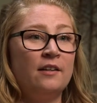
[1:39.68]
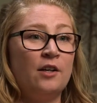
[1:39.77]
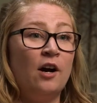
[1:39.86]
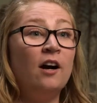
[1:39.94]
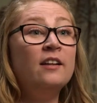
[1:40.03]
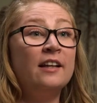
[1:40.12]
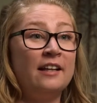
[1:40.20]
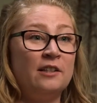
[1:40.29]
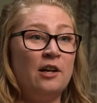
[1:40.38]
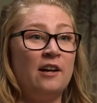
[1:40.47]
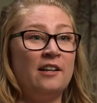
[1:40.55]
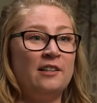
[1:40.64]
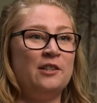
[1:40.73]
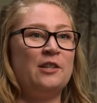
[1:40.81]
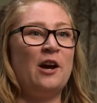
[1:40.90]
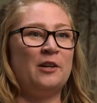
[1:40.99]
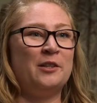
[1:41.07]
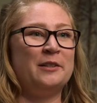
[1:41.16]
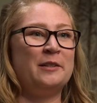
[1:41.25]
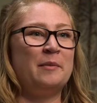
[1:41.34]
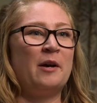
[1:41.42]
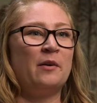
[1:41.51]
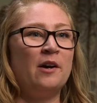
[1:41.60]
colic, talking to doctors
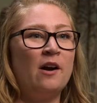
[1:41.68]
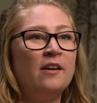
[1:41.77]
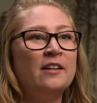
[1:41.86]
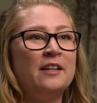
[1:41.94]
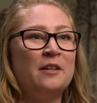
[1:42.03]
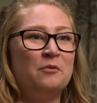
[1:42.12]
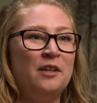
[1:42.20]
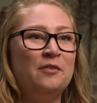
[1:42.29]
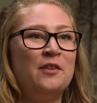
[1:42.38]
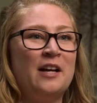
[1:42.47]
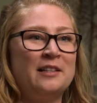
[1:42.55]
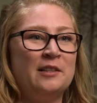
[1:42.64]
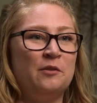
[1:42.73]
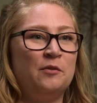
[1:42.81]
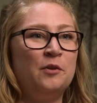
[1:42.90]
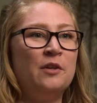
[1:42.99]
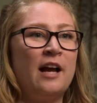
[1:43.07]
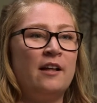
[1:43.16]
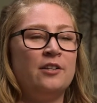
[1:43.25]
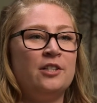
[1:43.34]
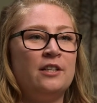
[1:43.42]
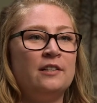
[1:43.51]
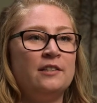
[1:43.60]
about colic and reflux and food
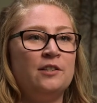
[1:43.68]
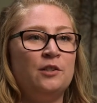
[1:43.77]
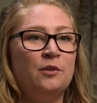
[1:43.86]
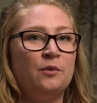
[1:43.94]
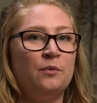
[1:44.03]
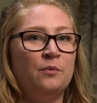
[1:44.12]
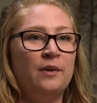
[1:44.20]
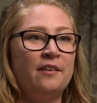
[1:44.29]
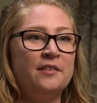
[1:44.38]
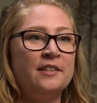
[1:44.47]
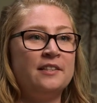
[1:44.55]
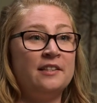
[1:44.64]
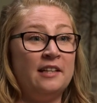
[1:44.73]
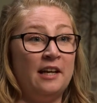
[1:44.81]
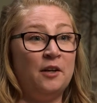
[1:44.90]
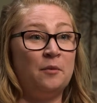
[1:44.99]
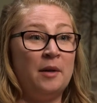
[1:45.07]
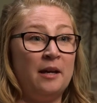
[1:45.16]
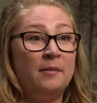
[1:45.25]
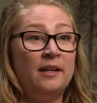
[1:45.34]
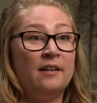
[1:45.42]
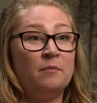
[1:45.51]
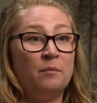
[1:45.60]
allergies, to we have to sedate your
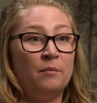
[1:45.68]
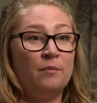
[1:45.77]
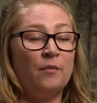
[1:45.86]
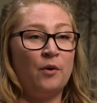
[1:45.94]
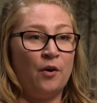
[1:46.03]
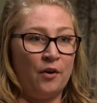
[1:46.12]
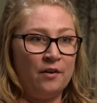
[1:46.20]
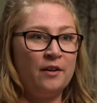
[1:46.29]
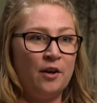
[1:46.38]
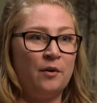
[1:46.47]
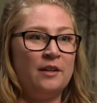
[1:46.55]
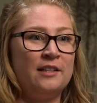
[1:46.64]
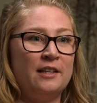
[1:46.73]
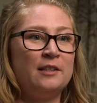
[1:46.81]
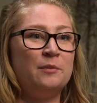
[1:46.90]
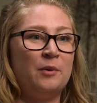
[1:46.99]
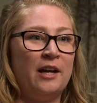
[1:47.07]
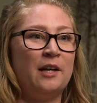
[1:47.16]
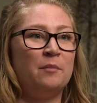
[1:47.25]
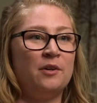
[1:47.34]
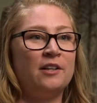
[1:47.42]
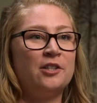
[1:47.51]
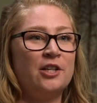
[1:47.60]
baby and go into his brain and
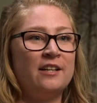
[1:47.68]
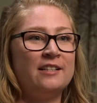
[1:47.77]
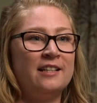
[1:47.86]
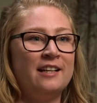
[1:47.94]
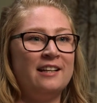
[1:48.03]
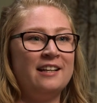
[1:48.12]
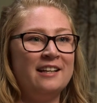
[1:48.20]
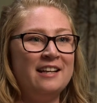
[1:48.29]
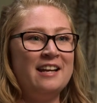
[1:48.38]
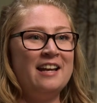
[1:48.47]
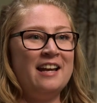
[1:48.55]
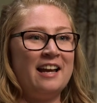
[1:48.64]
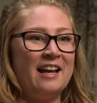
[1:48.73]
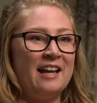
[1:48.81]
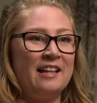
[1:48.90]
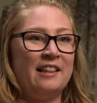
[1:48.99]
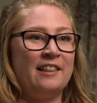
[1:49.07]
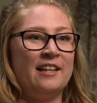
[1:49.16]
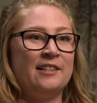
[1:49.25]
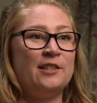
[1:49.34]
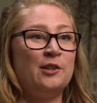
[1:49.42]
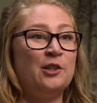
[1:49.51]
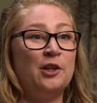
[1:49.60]
put a shunt in. And that's
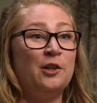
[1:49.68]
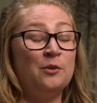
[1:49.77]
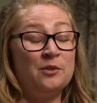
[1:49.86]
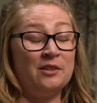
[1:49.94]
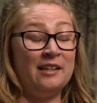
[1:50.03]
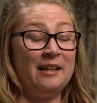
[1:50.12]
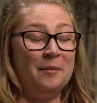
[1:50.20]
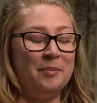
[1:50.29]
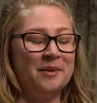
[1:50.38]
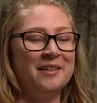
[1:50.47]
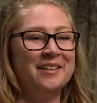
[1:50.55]
such a huge leap